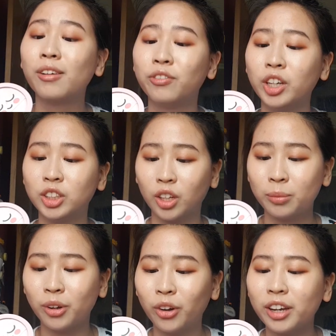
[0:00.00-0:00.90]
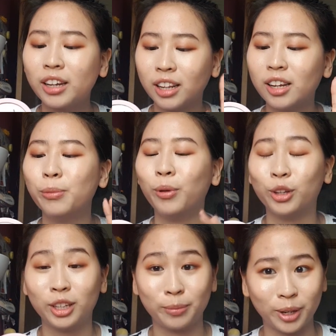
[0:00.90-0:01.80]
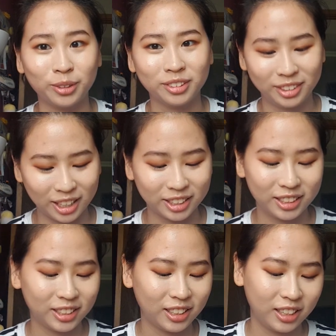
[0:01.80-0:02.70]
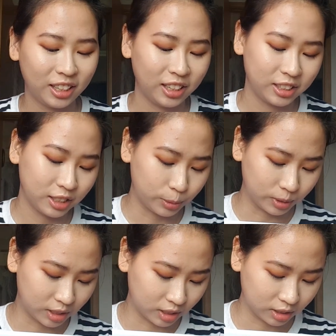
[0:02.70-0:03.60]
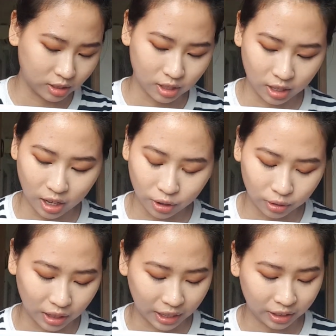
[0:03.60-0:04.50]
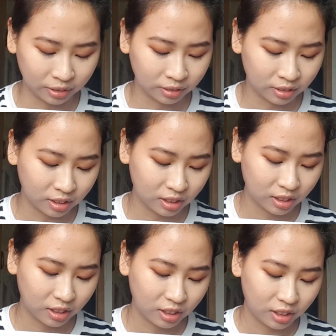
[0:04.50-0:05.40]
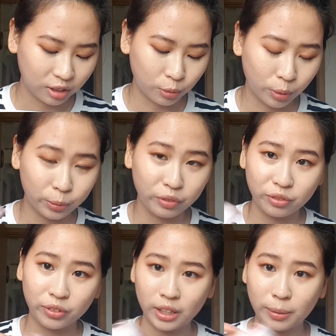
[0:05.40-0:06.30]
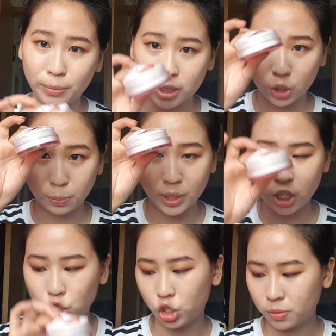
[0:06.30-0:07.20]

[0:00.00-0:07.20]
Face Shop Oil Clear Blotting Powder. Yes. This was the Kakao line. The one with Mr. Peach.